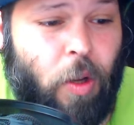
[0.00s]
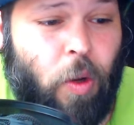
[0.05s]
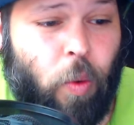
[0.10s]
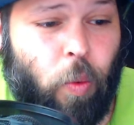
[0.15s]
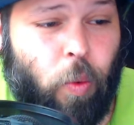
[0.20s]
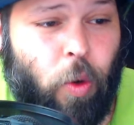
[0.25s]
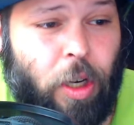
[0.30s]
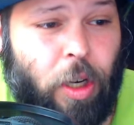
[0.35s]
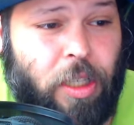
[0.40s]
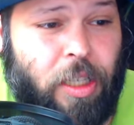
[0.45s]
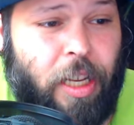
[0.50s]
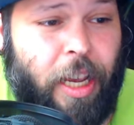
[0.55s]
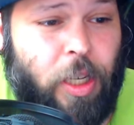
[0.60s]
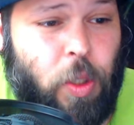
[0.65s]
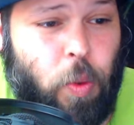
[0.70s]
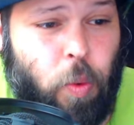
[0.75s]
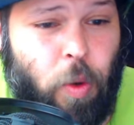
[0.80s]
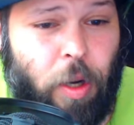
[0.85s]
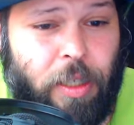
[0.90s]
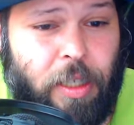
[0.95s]
Rook takes,
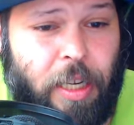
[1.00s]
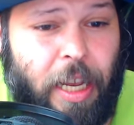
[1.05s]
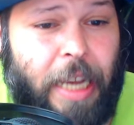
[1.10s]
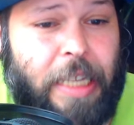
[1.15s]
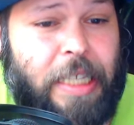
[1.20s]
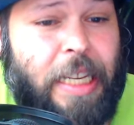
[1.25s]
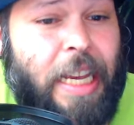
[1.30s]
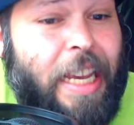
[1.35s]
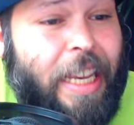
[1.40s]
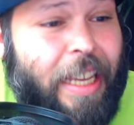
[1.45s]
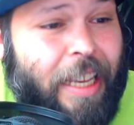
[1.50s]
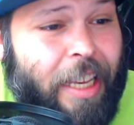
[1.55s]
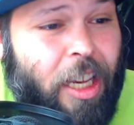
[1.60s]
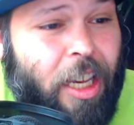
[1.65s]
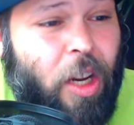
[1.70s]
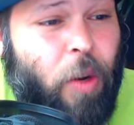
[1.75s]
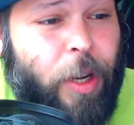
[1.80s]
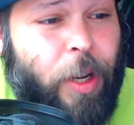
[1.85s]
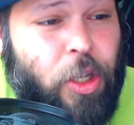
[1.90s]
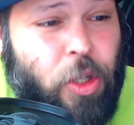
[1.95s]
rook takes.
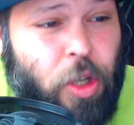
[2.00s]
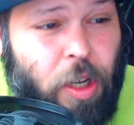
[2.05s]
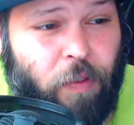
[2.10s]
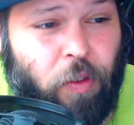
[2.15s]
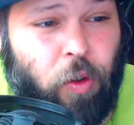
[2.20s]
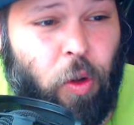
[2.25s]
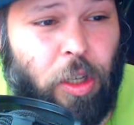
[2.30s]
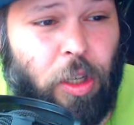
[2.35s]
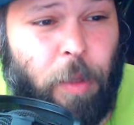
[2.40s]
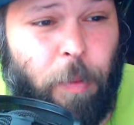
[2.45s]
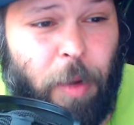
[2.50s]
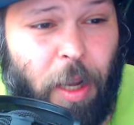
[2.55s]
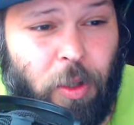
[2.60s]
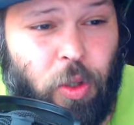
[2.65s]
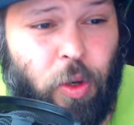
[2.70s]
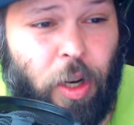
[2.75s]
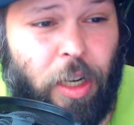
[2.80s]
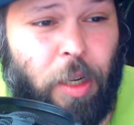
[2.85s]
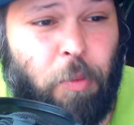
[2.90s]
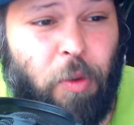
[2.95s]
Here, he should have looked about
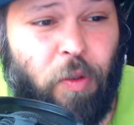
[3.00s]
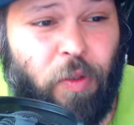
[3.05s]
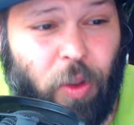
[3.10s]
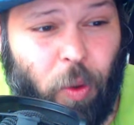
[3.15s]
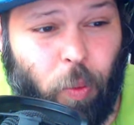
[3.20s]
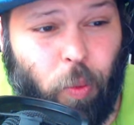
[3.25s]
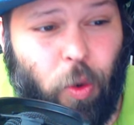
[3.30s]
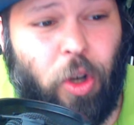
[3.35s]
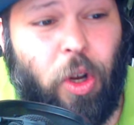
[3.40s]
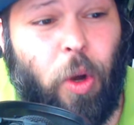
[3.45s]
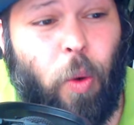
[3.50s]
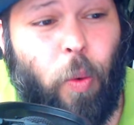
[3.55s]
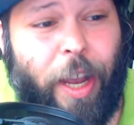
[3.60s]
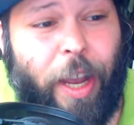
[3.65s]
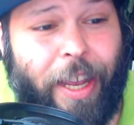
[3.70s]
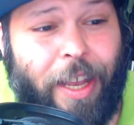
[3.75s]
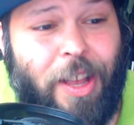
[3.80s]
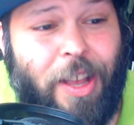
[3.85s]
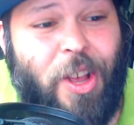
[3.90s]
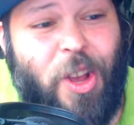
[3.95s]
trying to move the rook
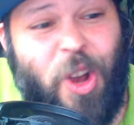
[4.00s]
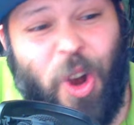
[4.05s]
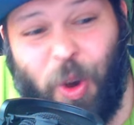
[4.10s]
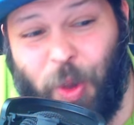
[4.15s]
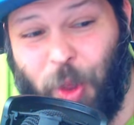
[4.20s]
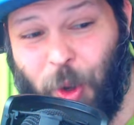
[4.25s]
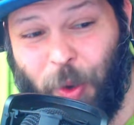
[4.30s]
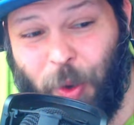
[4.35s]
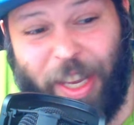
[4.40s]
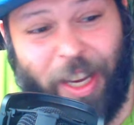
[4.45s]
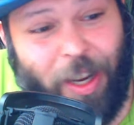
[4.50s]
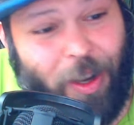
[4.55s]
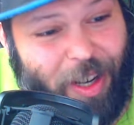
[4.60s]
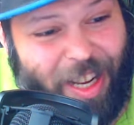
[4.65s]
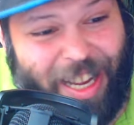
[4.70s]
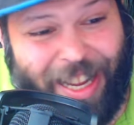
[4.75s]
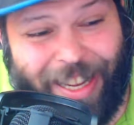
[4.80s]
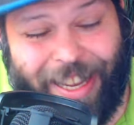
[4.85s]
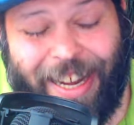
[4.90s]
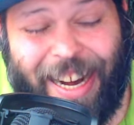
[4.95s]
away. Although here,
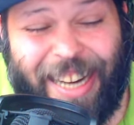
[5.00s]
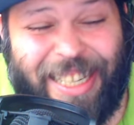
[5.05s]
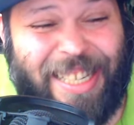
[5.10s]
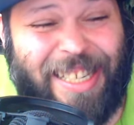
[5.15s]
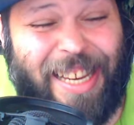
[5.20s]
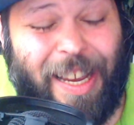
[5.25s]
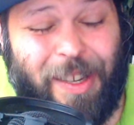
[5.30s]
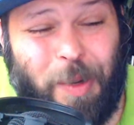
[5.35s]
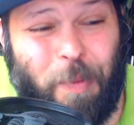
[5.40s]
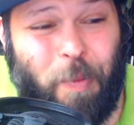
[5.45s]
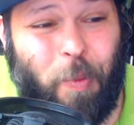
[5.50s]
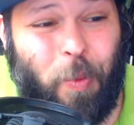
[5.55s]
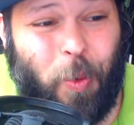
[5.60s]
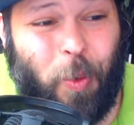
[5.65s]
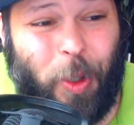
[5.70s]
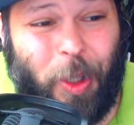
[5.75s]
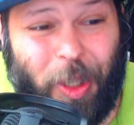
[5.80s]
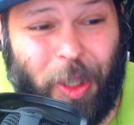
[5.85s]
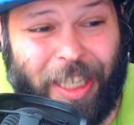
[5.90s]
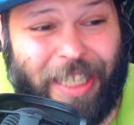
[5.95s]
again, I just have some
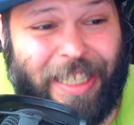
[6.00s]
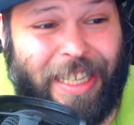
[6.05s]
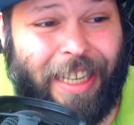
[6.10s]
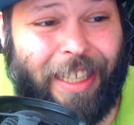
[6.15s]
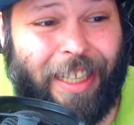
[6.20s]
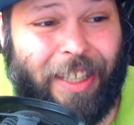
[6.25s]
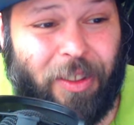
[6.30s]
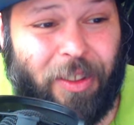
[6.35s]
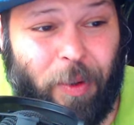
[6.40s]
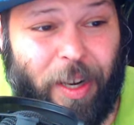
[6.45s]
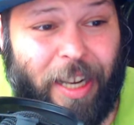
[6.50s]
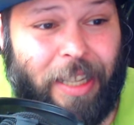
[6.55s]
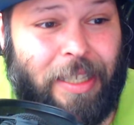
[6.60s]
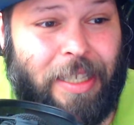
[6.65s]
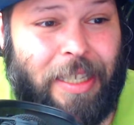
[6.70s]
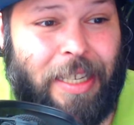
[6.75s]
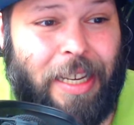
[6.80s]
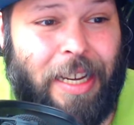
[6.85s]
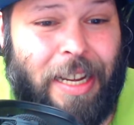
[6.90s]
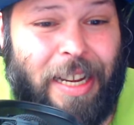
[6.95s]
really deadly
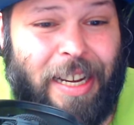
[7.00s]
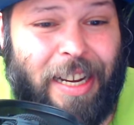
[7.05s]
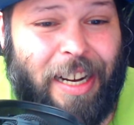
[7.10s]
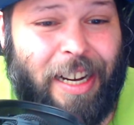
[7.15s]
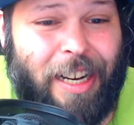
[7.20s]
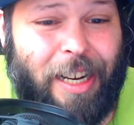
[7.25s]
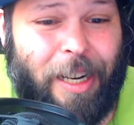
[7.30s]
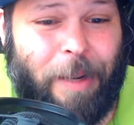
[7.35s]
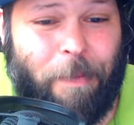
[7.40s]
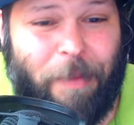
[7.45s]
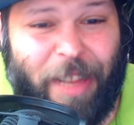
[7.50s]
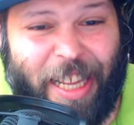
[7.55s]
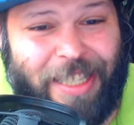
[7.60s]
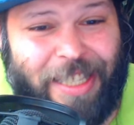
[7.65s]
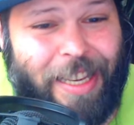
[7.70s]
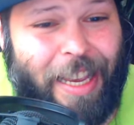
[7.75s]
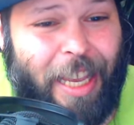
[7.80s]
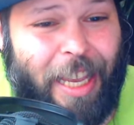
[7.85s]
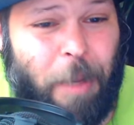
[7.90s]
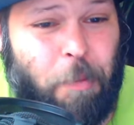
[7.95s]
threats. Let's
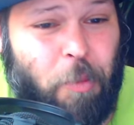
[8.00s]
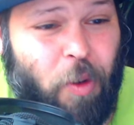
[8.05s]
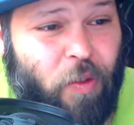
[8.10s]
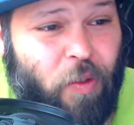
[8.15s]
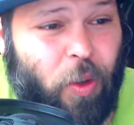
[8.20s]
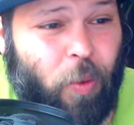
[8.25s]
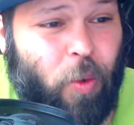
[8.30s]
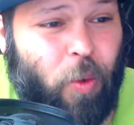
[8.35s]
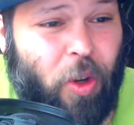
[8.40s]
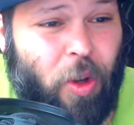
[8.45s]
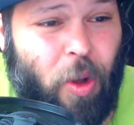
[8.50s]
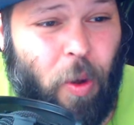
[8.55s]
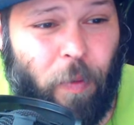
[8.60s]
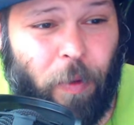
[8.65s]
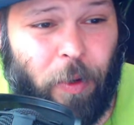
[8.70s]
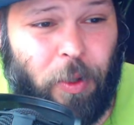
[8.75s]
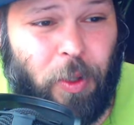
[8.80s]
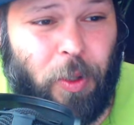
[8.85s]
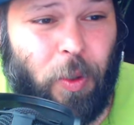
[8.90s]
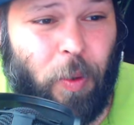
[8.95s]
say he moved the rook over
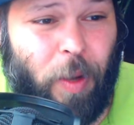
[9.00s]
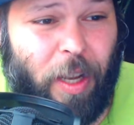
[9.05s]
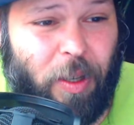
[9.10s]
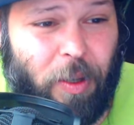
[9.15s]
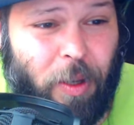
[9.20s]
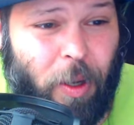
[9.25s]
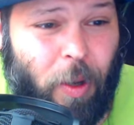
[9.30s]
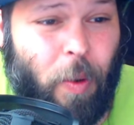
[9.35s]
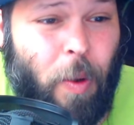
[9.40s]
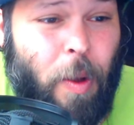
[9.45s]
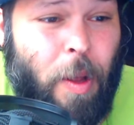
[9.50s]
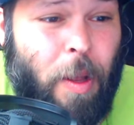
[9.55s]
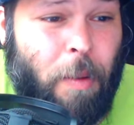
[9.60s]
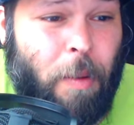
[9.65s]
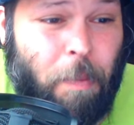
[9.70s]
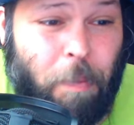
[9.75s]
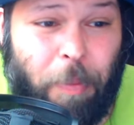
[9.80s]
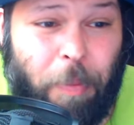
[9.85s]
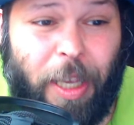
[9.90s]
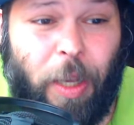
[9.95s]
to, I don't know,
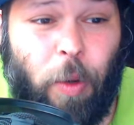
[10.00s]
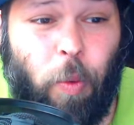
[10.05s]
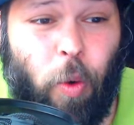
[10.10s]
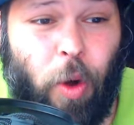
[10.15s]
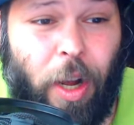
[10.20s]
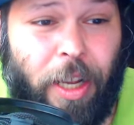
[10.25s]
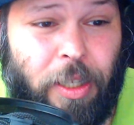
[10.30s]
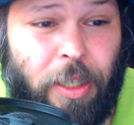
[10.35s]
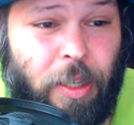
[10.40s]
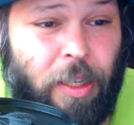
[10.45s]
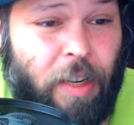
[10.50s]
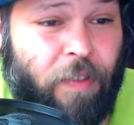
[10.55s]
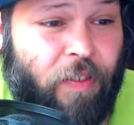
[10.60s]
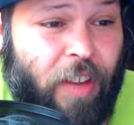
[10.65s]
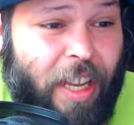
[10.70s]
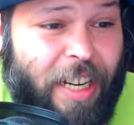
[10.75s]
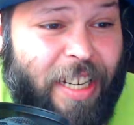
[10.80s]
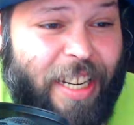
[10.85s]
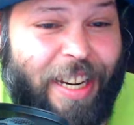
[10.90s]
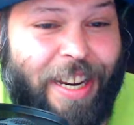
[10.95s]
b1 to
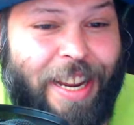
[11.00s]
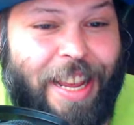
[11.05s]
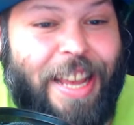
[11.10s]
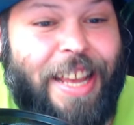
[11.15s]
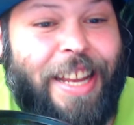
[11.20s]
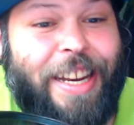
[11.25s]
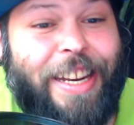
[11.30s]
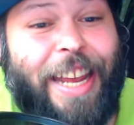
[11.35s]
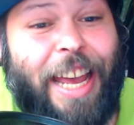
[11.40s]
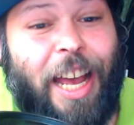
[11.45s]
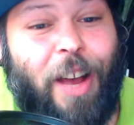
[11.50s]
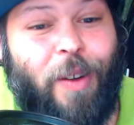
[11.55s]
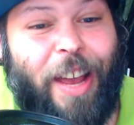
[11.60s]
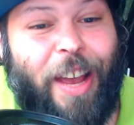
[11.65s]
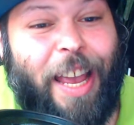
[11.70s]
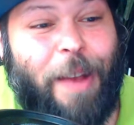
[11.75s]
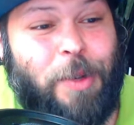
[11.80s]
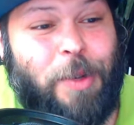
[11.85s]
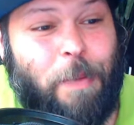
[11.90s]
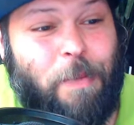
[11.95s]
defend it. Now I
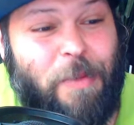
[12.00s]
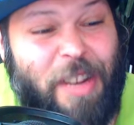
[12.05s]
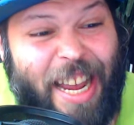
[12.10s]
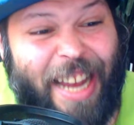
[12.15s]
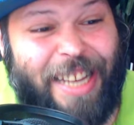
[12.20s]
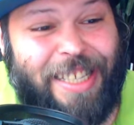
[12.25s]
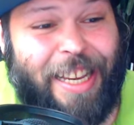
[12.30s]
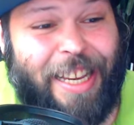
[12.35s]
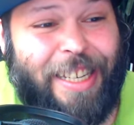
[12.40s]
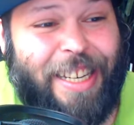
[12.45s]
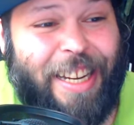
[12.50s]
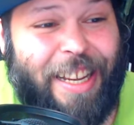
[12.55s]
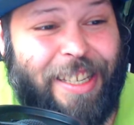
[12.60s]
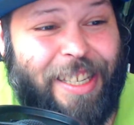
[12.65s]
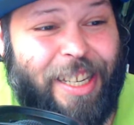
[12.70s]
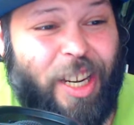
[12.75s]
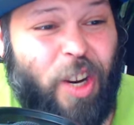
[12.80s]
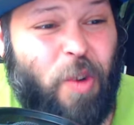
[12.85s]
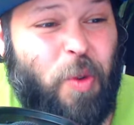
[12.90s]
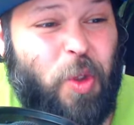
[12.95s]
have some nice ideas
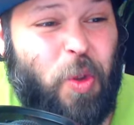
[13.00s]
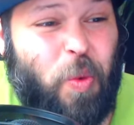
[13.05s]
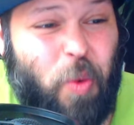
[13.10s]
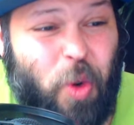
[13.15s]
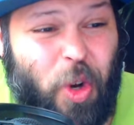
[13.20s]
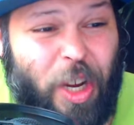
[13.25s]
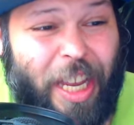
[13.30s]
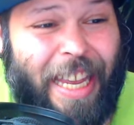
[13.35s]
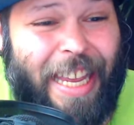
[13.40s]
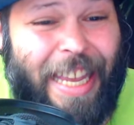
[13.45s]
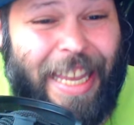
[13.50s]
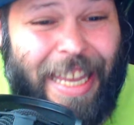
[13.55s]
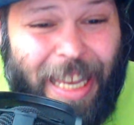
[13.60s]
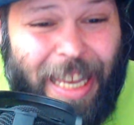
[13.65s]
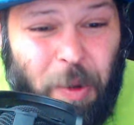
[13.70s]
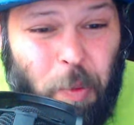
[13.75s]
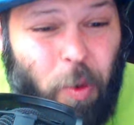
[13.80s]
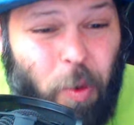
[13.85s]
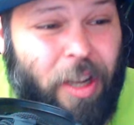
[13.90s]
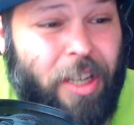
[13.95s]
here with rook
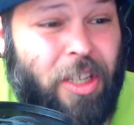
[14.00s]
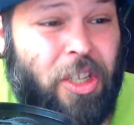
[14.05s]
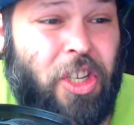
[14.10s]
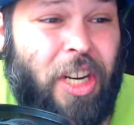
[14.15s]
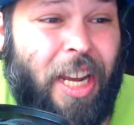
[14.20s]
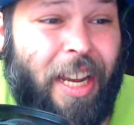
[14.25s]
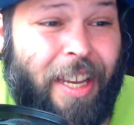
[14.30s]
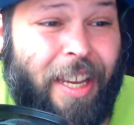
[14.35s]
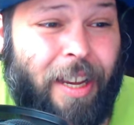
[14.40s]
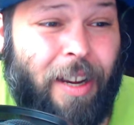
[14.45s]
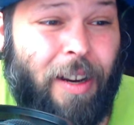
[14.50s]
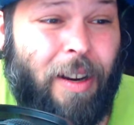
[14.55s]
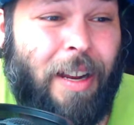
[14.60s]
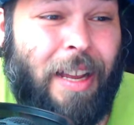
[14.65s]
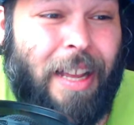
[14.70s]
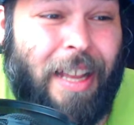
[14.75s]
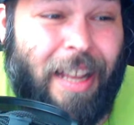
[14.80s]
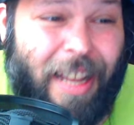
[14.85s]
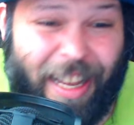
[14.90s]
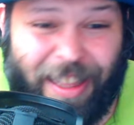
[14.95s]
e1 check here.
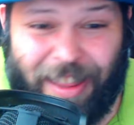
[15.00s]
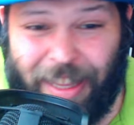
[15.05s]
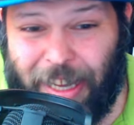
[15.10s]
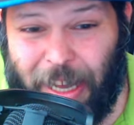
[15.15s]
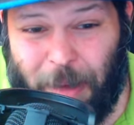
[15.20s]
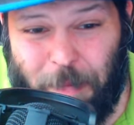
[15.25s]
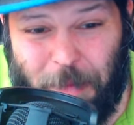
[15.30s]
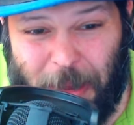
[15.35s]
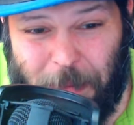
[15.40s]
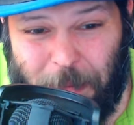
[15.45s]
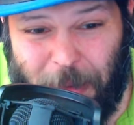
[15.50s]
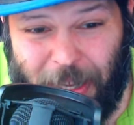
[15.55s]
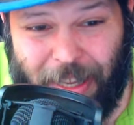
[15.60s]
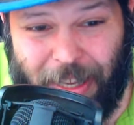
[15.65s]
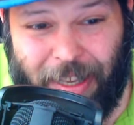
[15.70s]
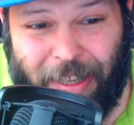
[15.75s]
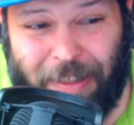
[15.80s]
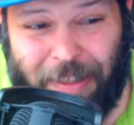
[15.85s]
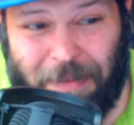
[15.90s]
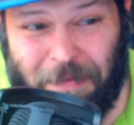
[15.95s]
I think I might
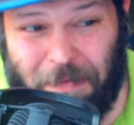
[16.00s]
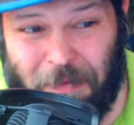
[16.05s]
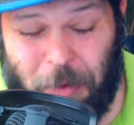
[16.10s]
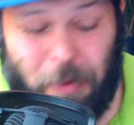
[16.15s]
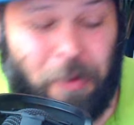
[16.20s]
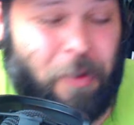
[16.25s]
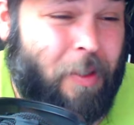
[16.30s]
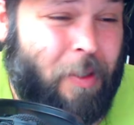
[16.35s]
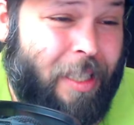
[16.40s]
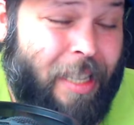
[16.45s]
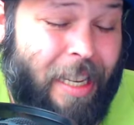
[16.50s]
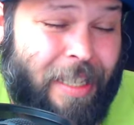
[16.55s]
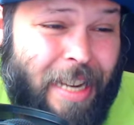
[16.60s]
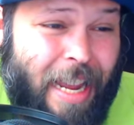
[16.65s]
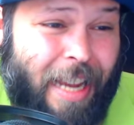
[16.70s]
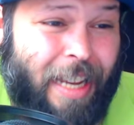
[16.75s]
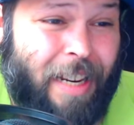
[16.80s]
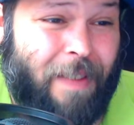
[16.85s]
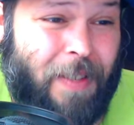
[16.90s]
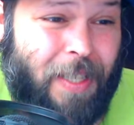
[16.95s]
be, it says
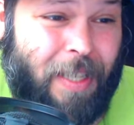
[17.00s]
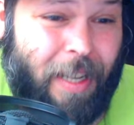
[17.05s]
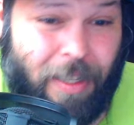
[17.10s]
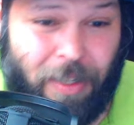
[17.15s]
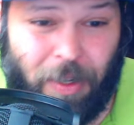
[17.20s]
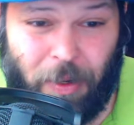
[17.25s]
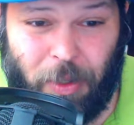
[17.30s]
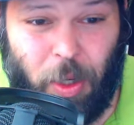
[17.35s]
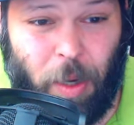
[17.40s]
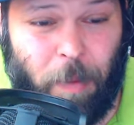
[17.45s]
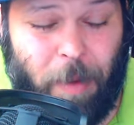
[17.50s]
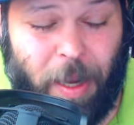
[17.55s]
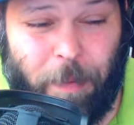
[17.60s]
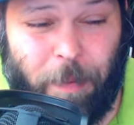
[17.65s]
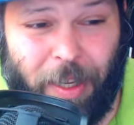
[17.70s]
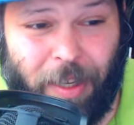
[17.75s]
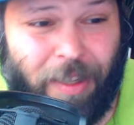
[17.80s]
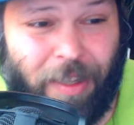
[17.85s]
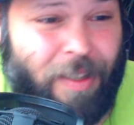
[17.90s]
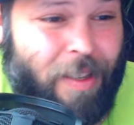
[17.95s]
-6 here, so I might
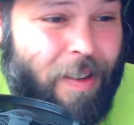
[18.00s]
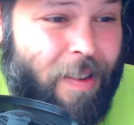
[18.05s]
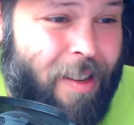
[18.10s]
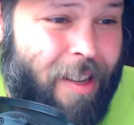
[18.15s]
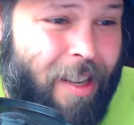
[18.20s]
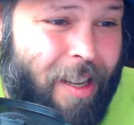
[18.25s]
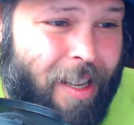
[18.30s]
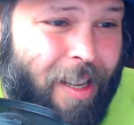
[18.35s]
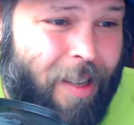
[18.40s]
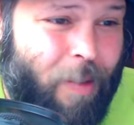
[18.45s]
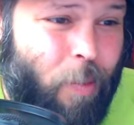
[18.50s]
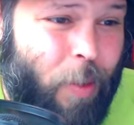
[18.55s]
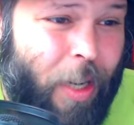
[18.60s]
be winning